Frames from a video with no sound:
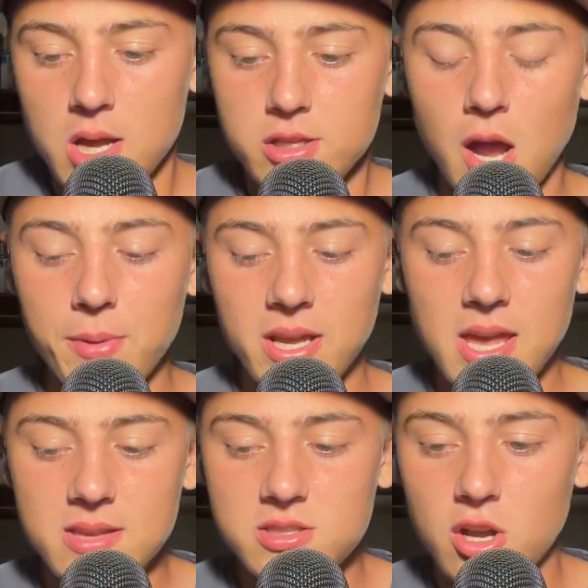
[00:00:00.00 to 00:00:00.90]
Dominic
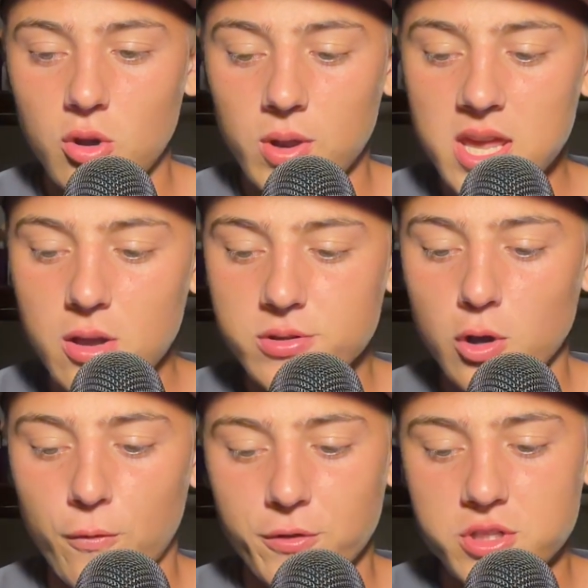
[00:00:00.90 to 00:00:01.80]
Canzone, he goes
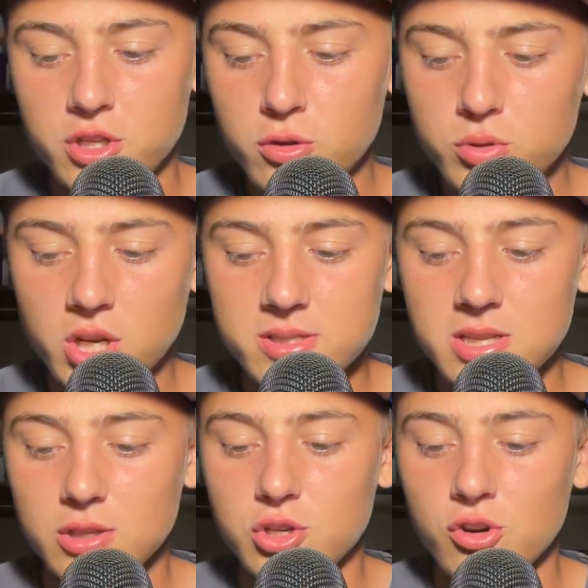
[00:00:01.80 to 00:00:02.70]
0-for-2.
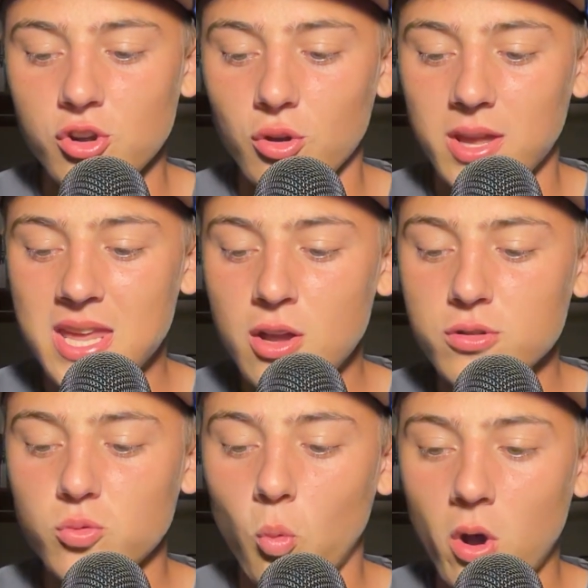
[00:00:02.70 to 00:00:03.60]
Justin Turner, he
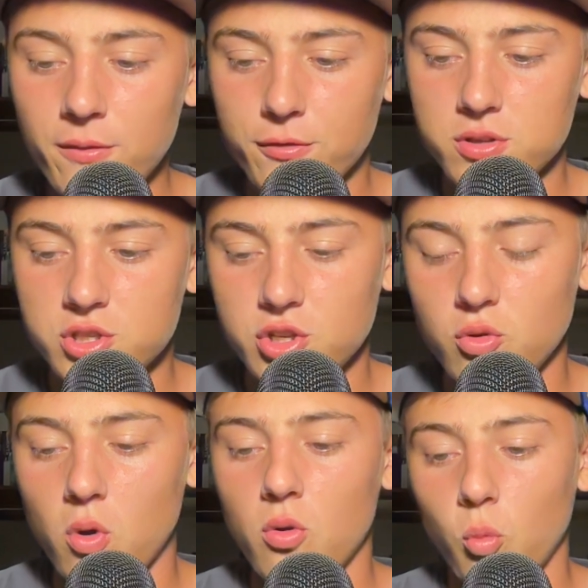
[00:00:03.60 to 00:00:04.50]
goes
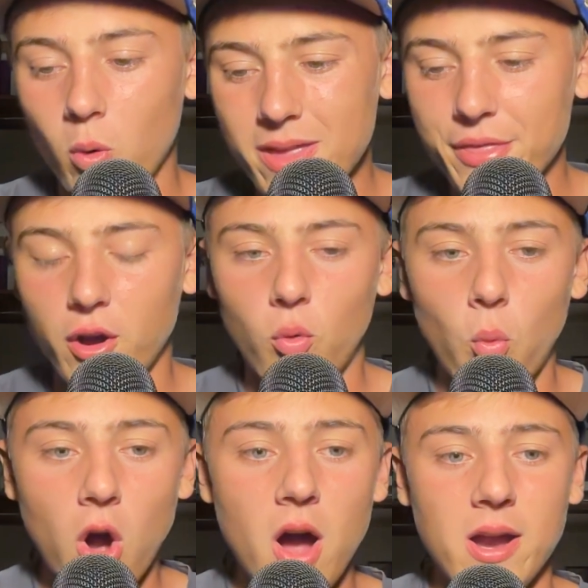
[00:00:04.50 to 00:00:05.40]
1-for-2 with a
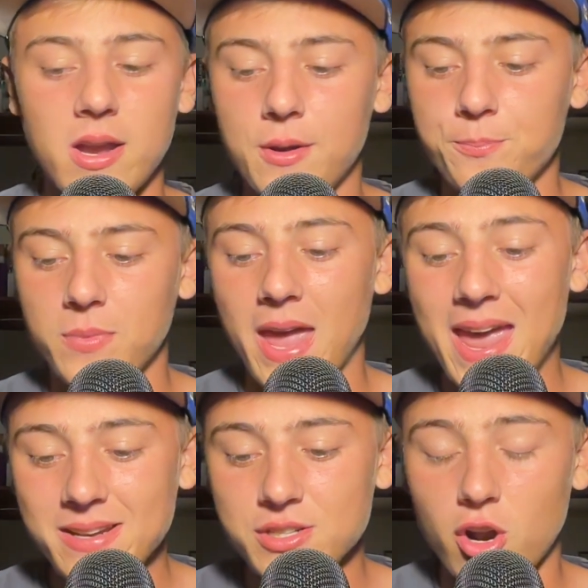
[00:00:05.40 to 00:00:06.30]
walk
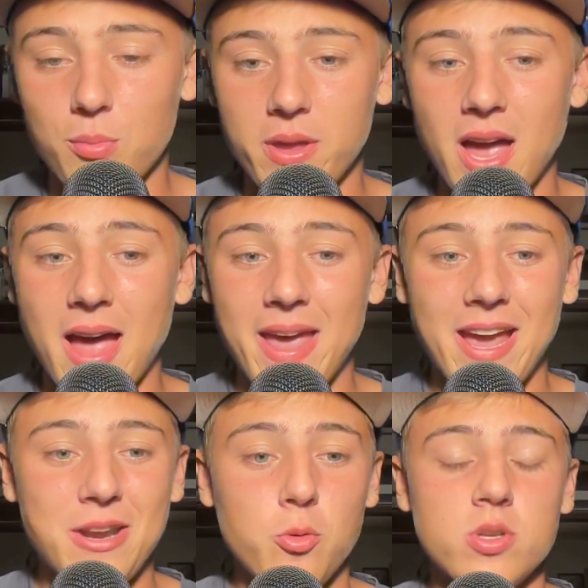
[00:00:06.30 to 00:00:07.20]
and an RBI,
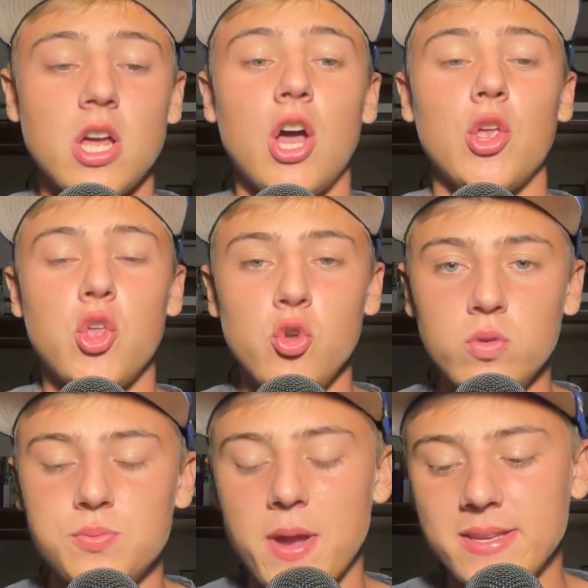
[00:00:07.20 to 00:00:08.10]
and it was a
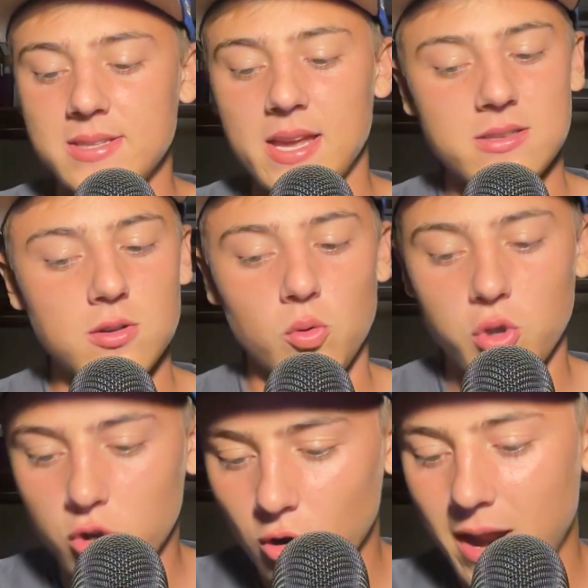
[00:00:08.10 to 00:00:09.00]
huge base hit. So
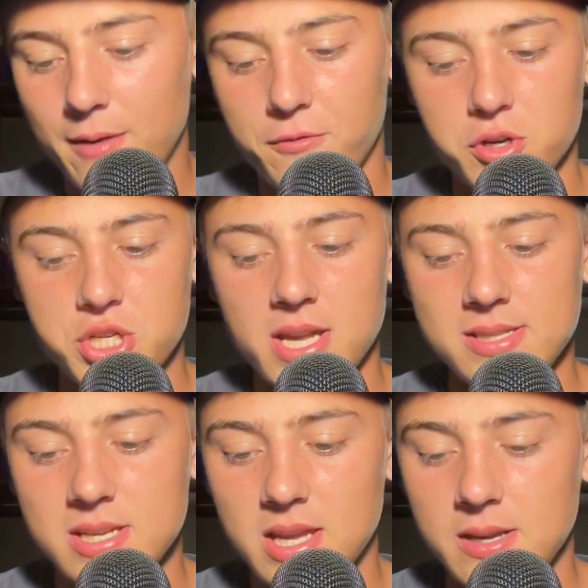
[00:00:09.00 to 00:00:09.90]
great for
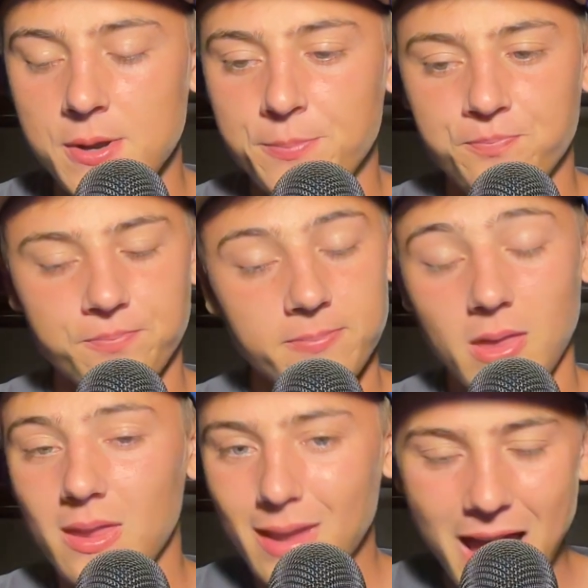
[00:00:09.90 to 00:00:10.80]
JT.
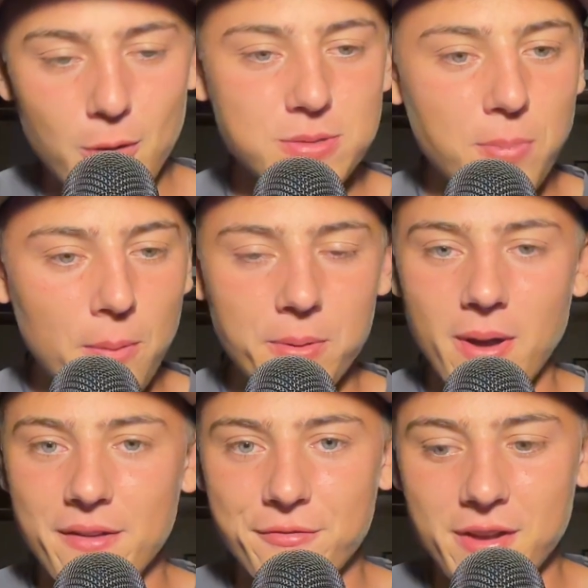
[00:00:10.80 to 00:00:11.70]
I was pumping
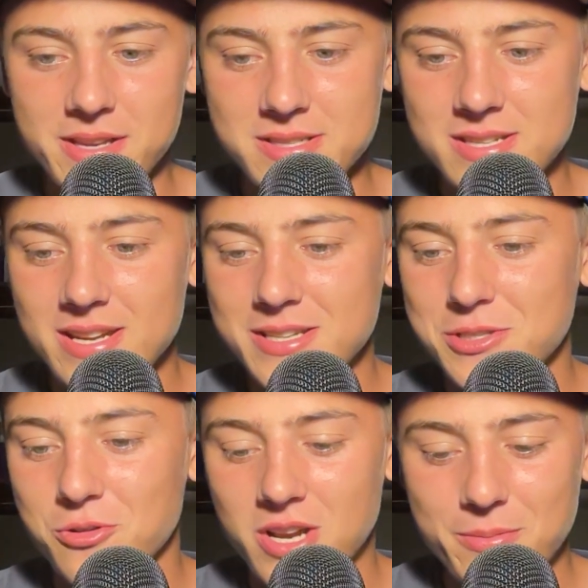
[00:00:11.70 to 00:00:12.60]
my fist,
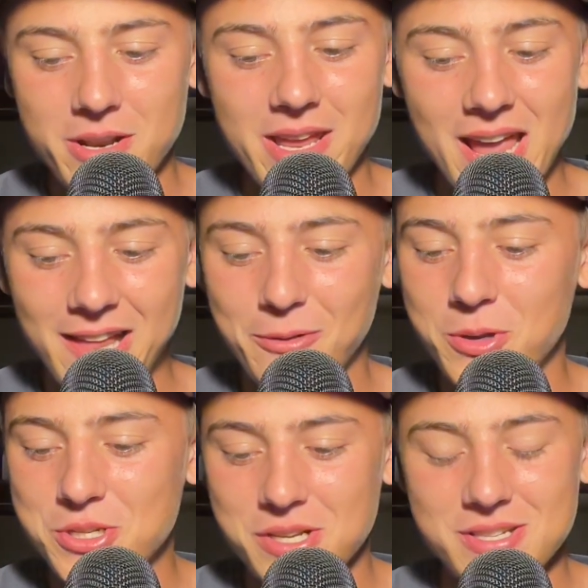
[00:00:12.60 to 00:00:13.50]
screaming and yelling
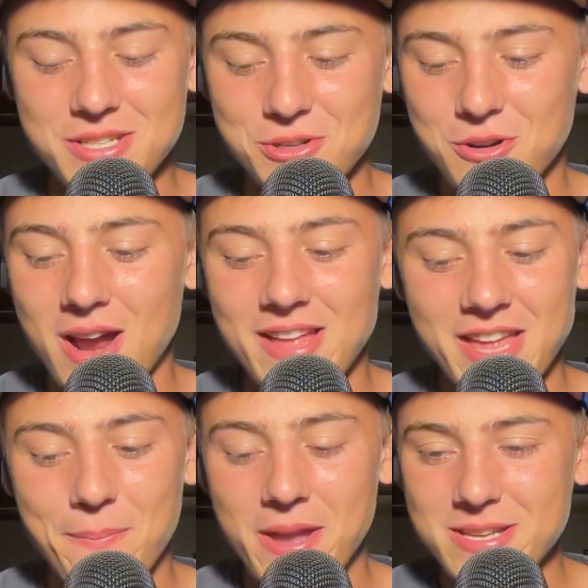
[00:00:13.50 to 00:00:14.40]
when Justin Turner had
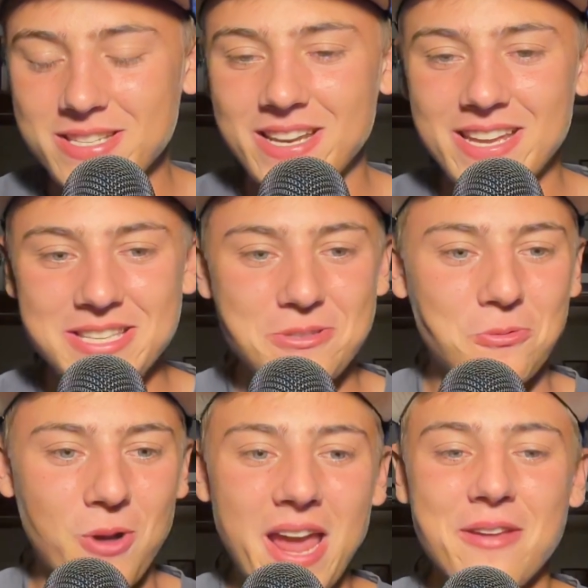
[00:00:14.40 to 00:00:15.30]
that base hit into
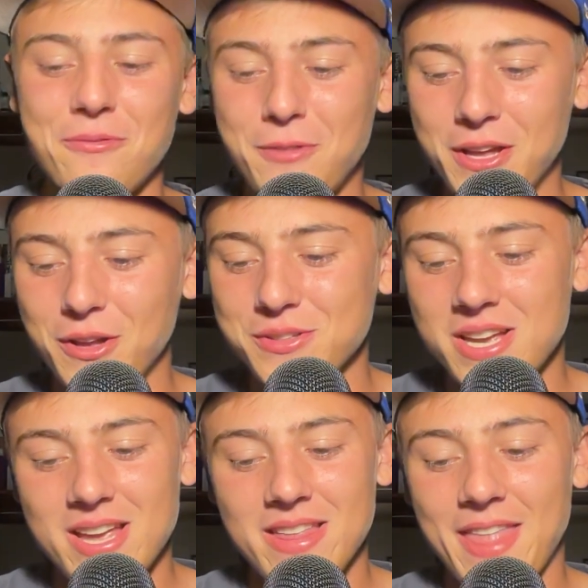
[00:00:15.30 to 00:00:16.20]
right field.
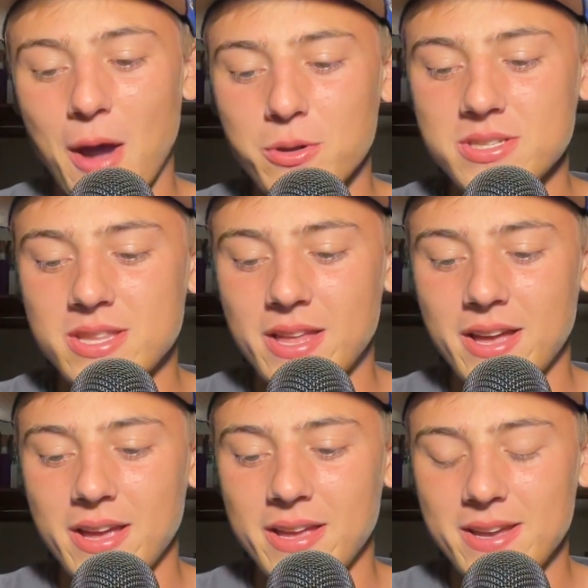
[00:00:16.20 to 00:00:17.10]
That was
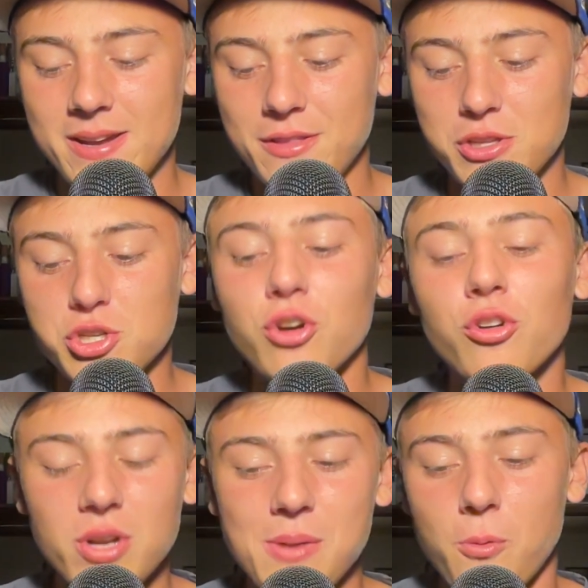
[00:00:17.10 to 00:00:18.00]
the
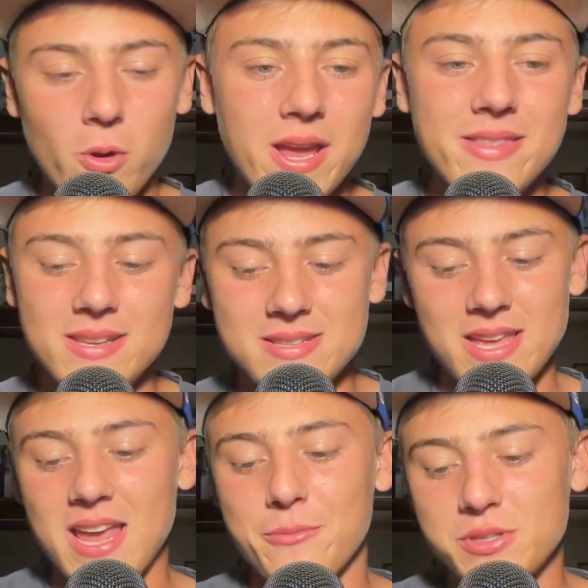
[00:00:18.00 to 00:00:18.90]
turning point in this
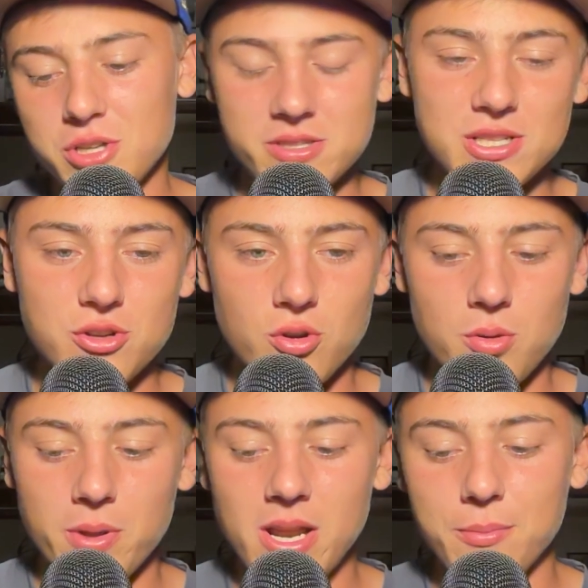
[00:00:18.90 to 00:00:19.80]
game, was Justin Turner
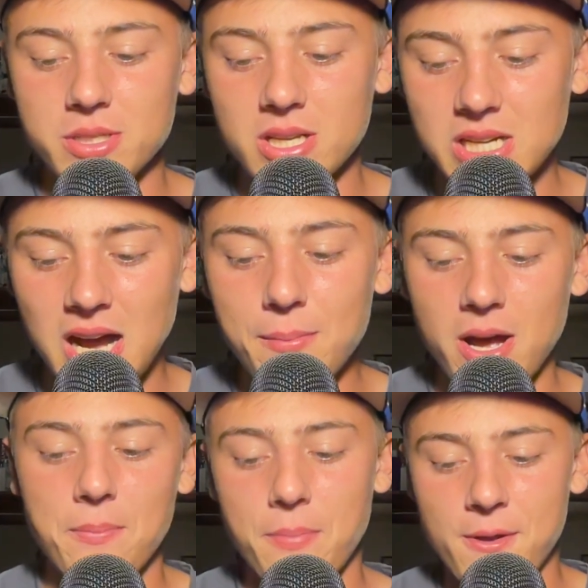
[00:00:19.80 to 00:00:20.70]
being able to come
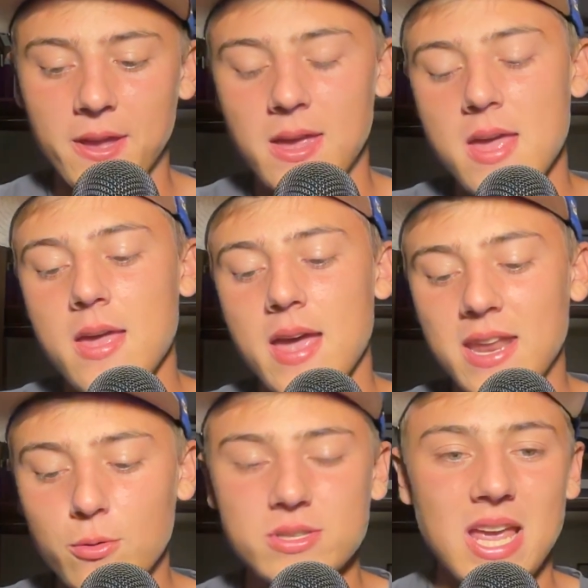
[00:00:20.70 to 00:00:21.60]
up big, and
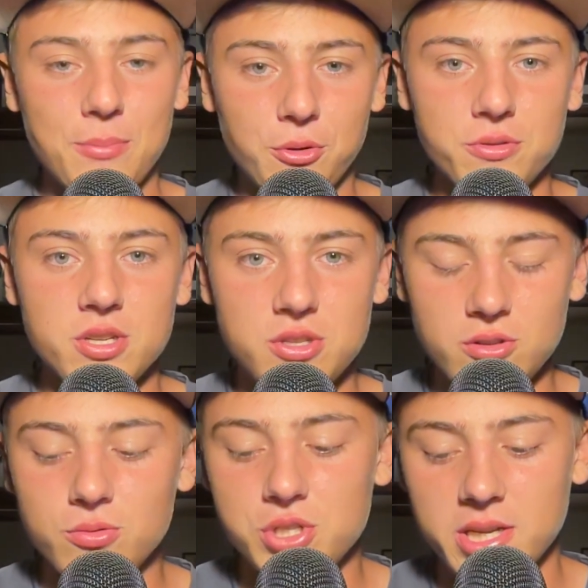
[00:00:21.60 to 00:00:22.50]
he was able to
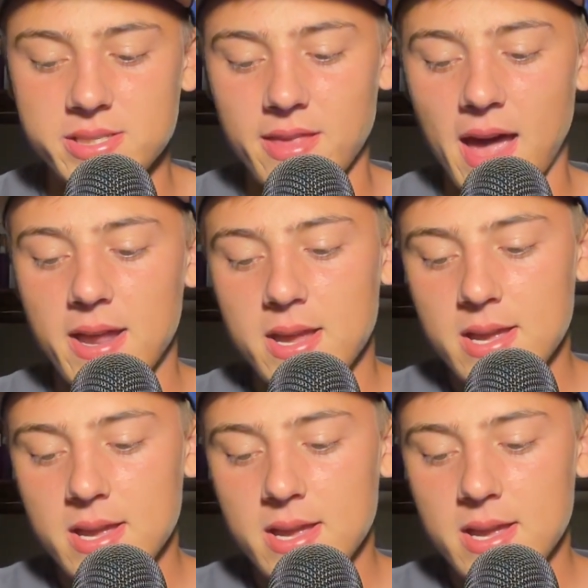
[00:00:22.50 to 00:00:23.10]
do just that.